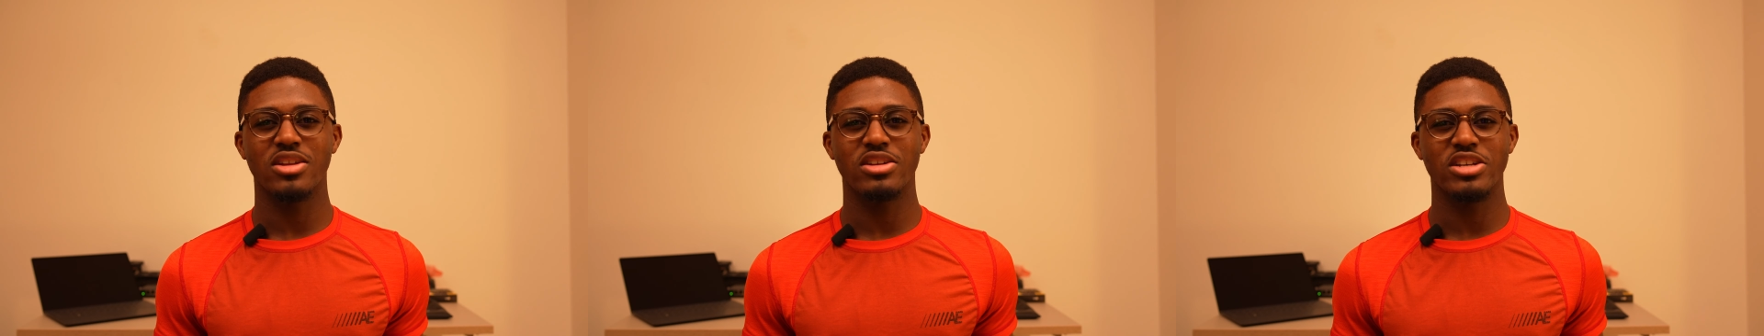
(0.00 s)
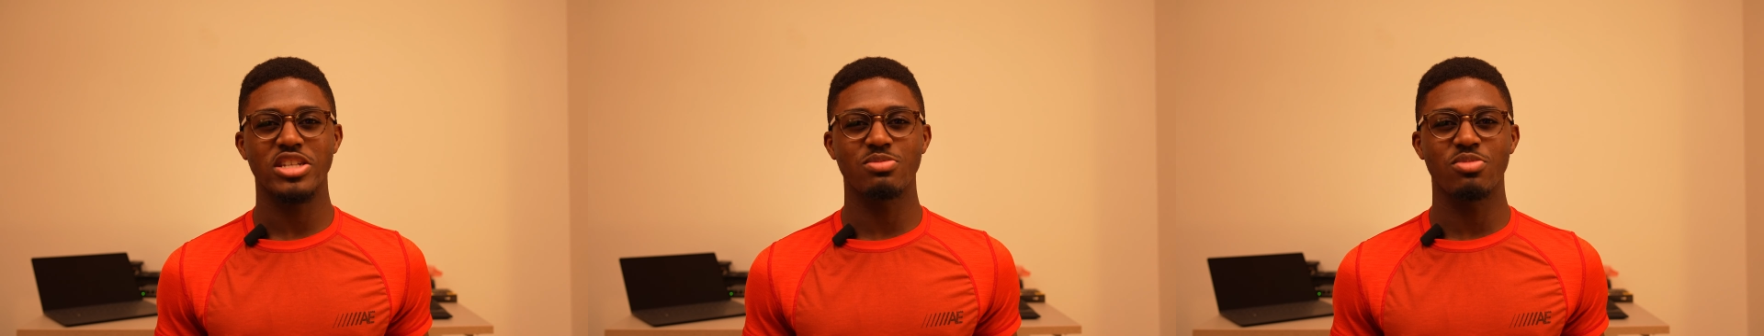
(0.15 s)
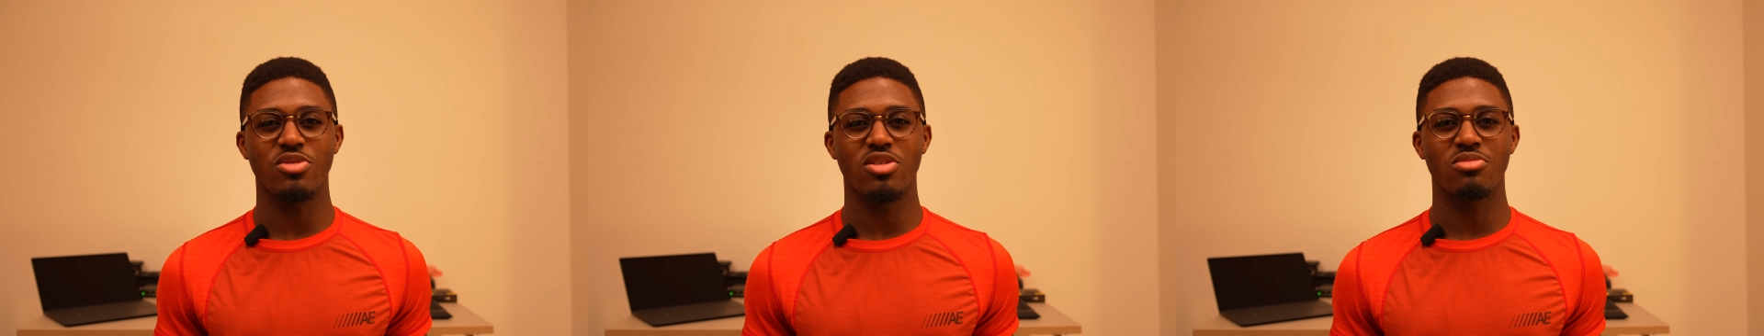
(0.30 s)

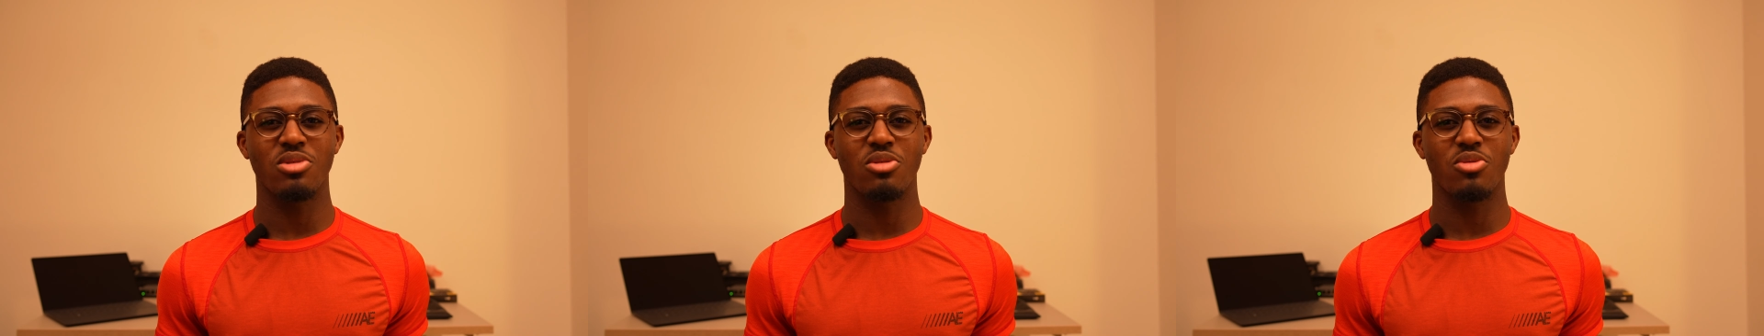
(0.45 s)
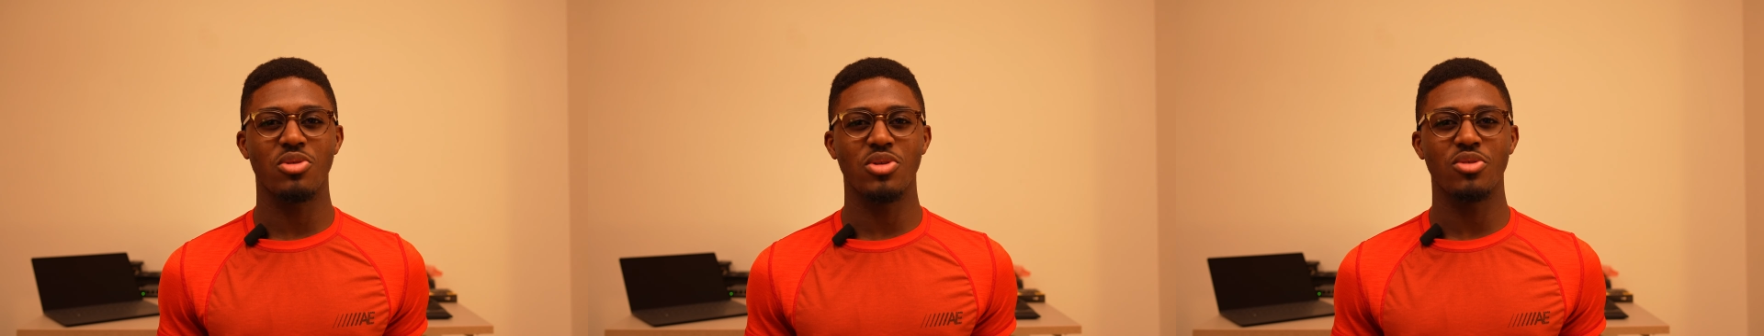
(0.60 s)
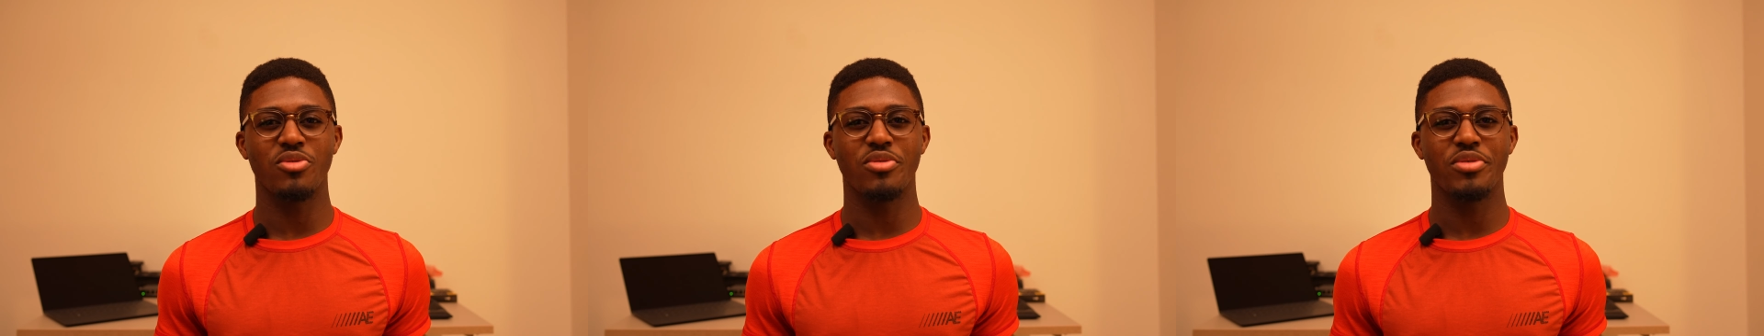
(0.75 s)
experiment
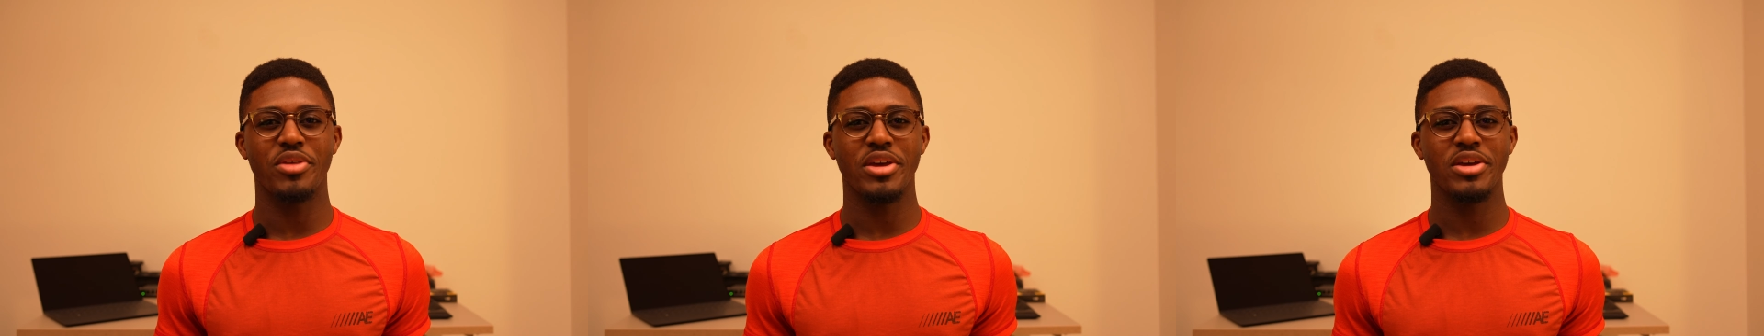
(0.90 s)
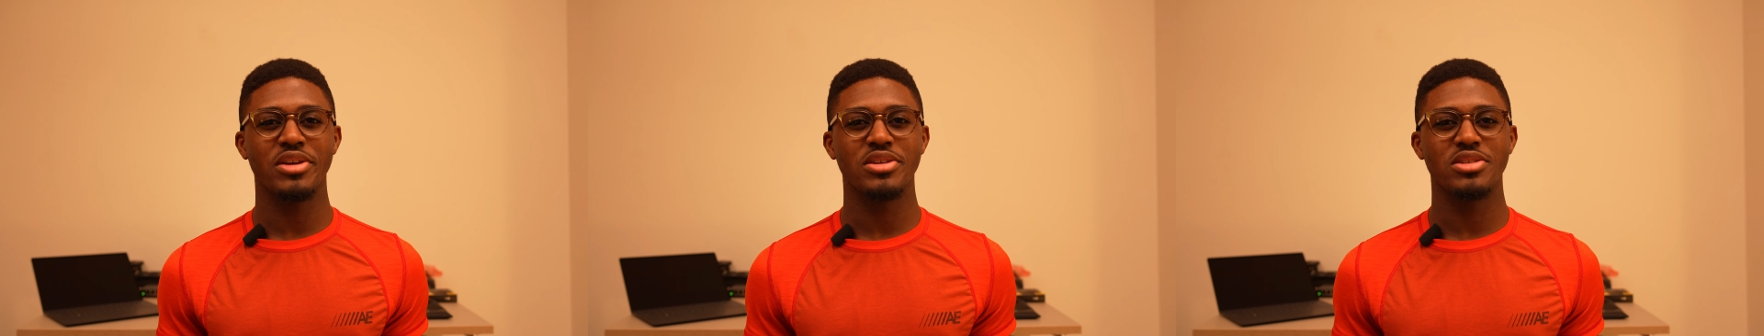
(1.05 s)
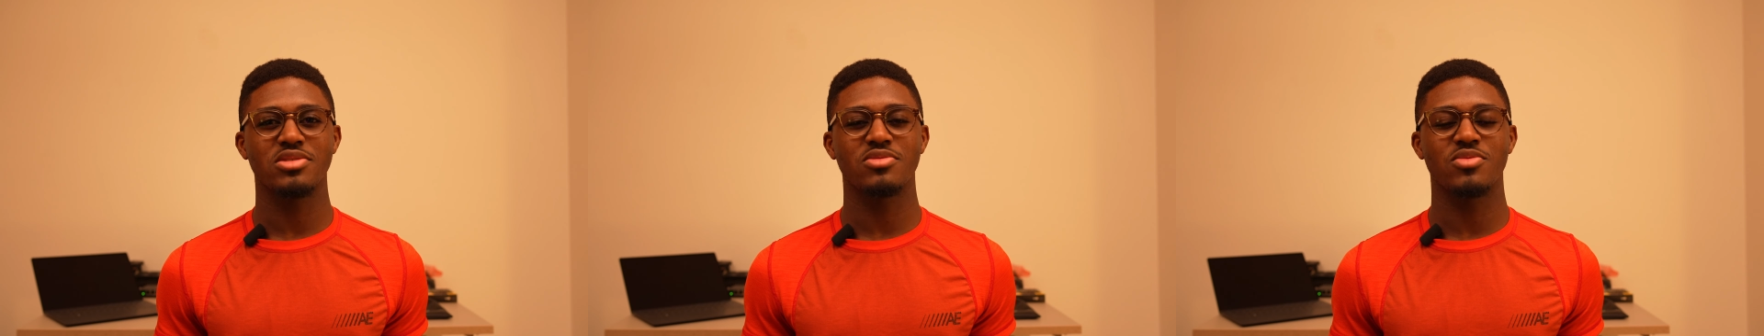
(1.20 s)
with new
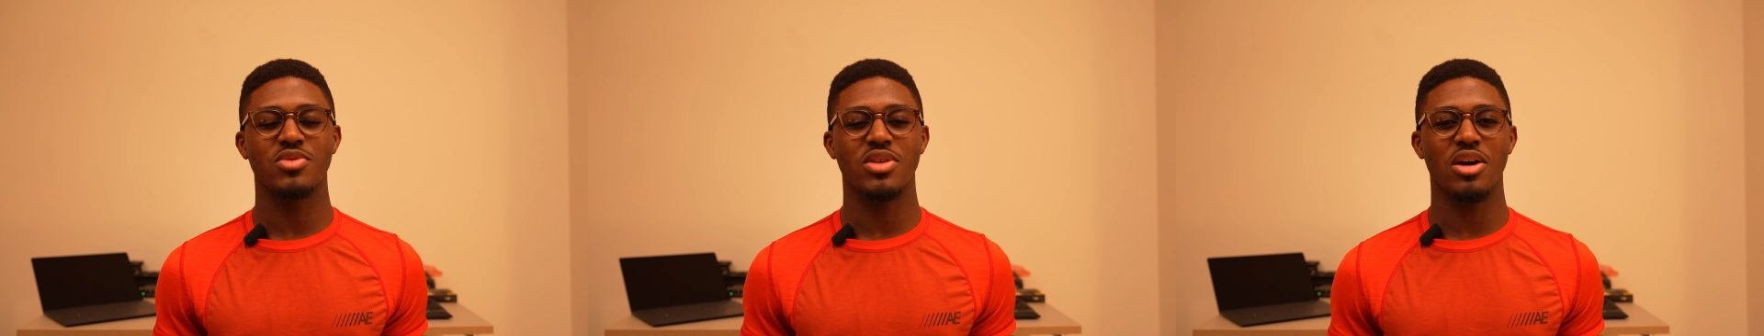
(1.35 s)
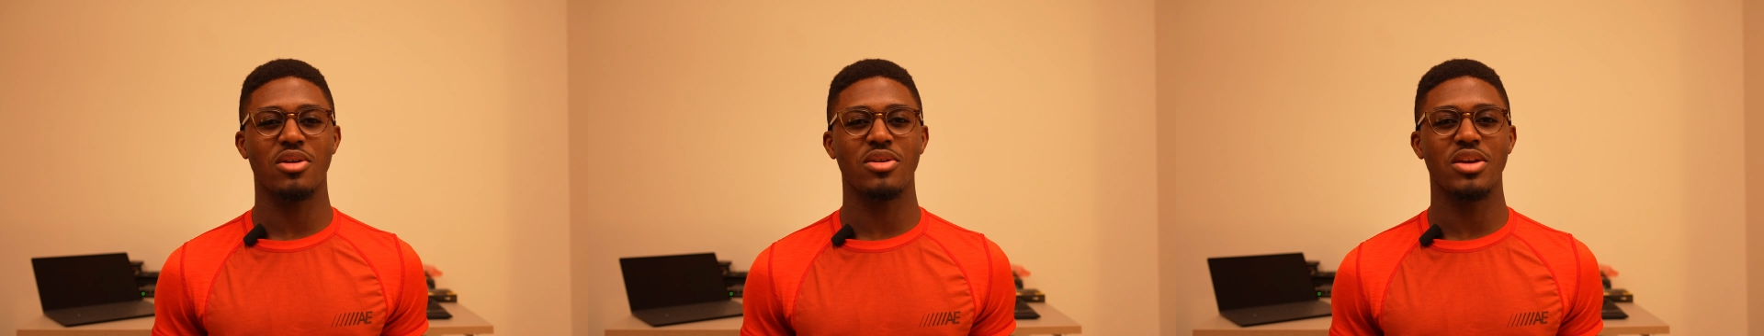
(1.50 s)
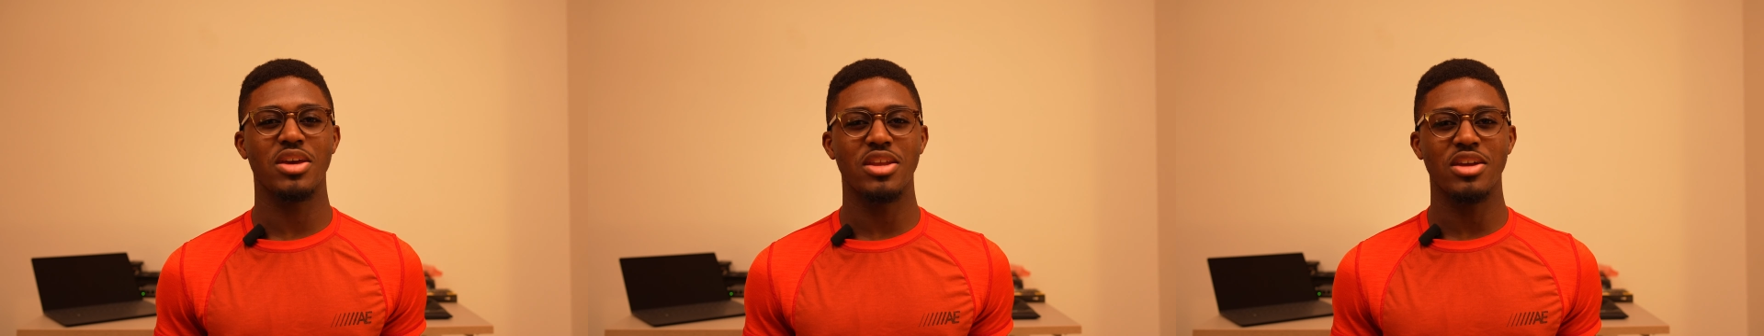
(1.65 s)
things
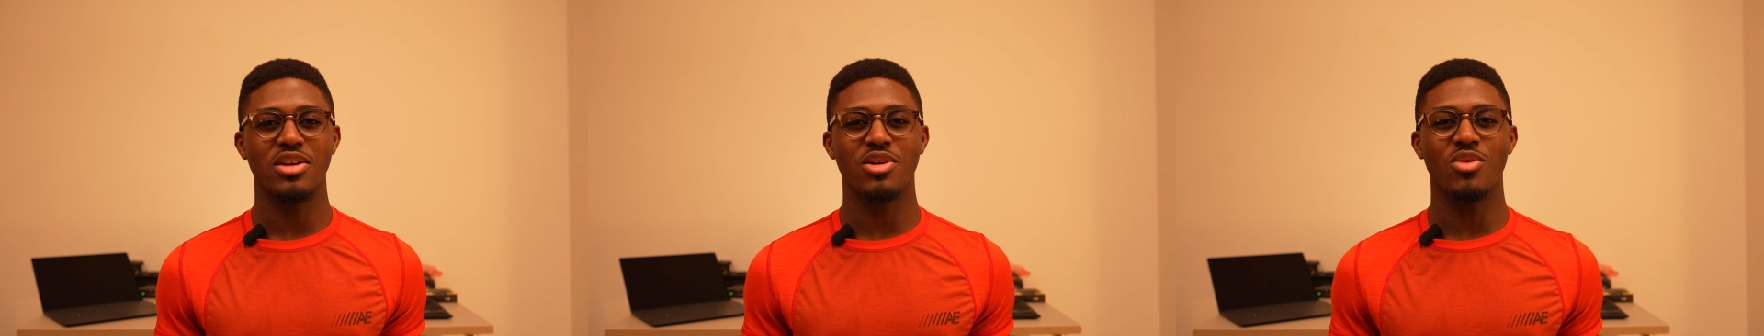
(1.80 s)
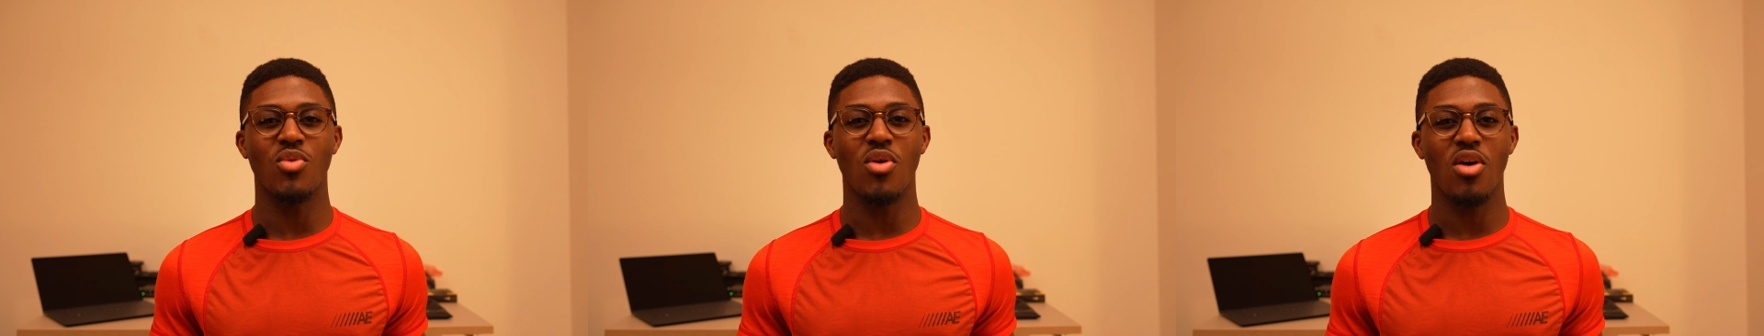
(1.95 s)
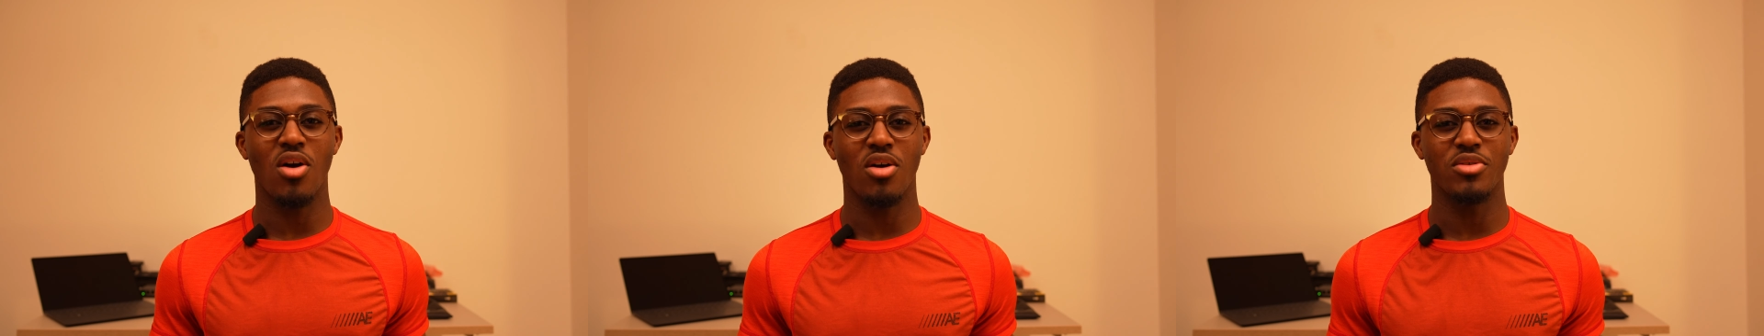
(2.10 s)
without hitting a
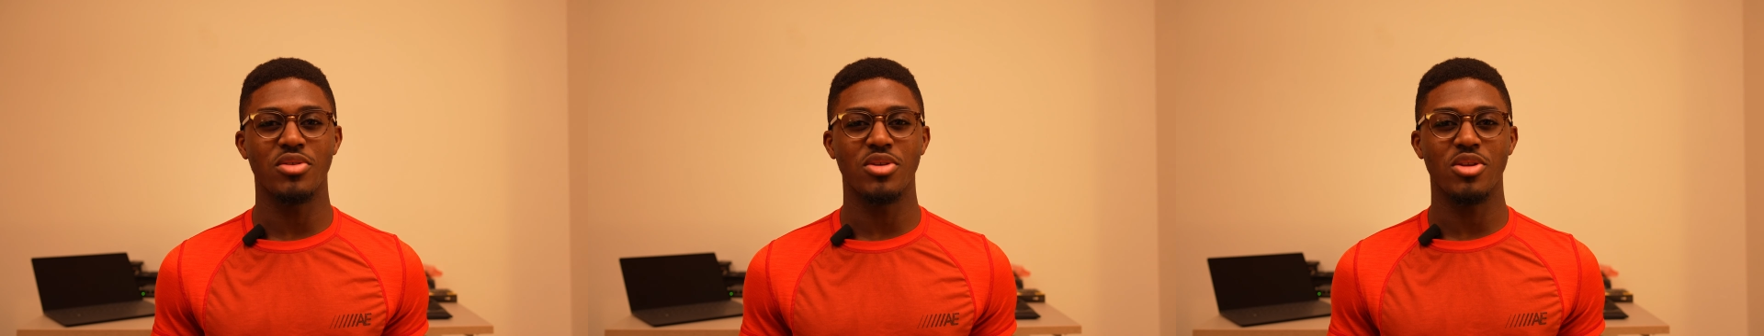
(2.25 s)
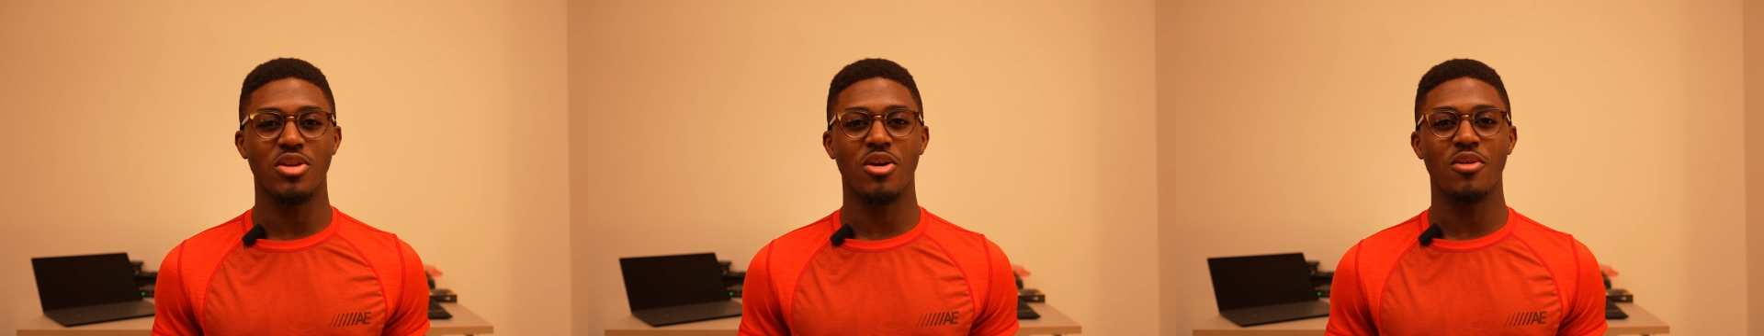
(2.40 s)
wall.